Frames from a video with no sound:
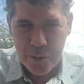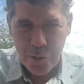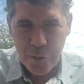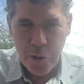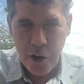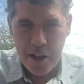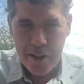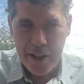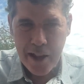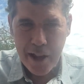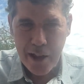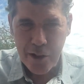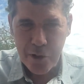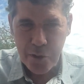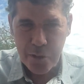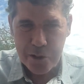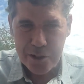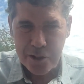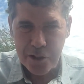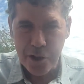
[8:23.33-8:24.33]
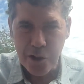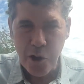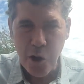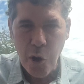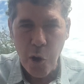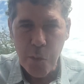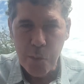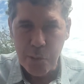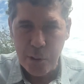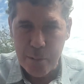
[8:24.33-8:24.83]
Why the hell was it an
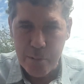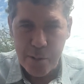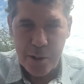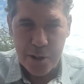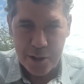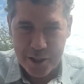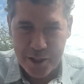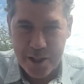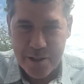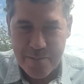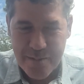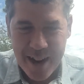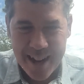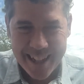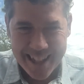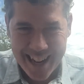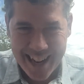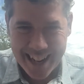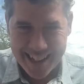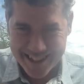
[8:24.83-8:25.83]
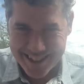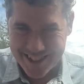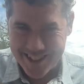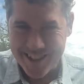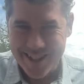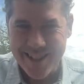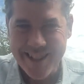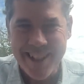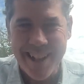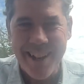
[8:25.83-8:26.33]
Oprah book, you might ask
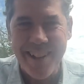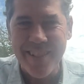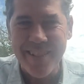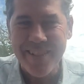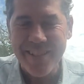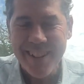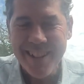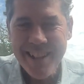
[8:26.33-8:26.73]
yourself.